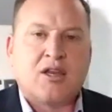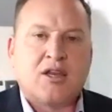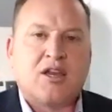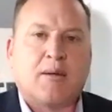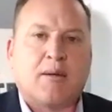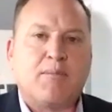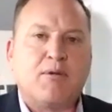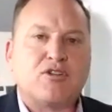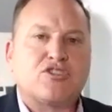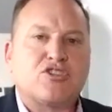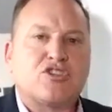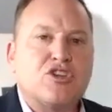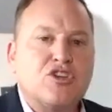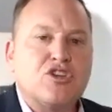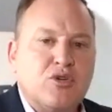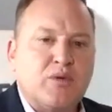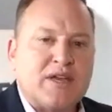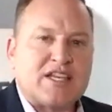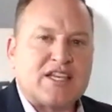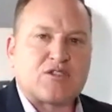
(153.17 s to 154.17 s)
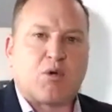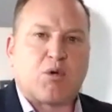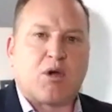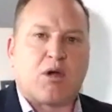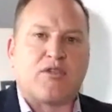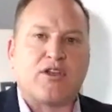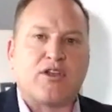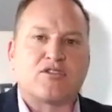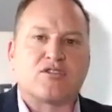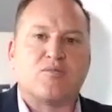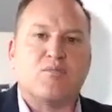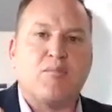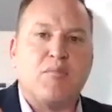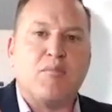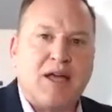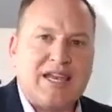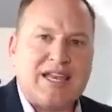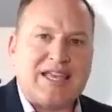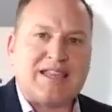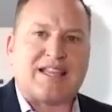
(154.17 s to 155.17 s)
Number 2 is where there's
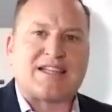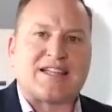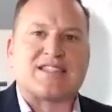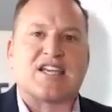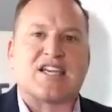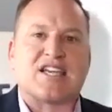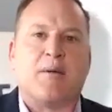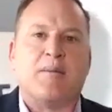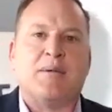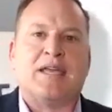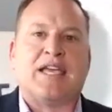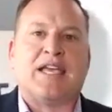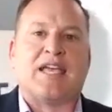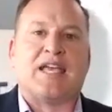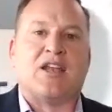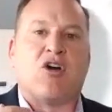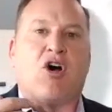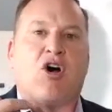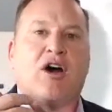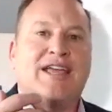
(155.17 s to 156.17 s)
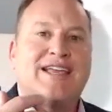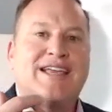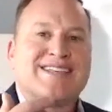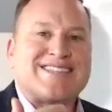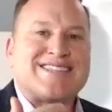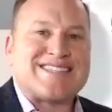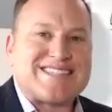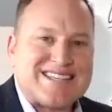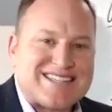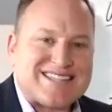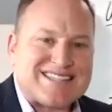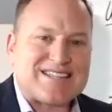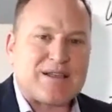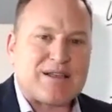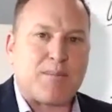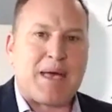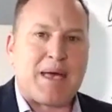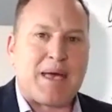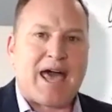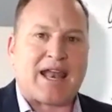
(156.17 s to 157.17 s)
money that's coming in on a
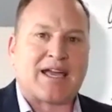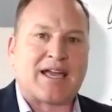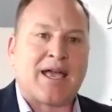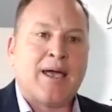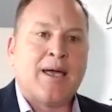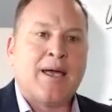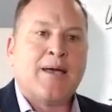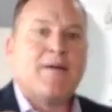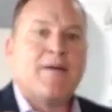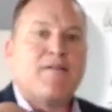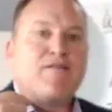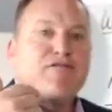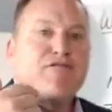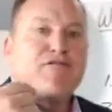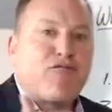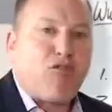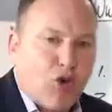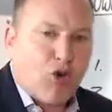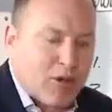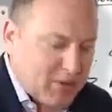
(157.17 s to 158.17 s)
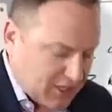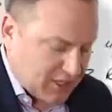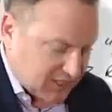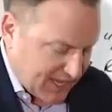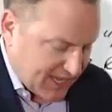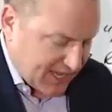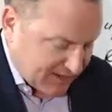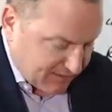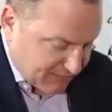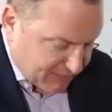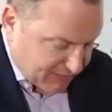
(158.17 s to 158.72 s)
systematic, formulaic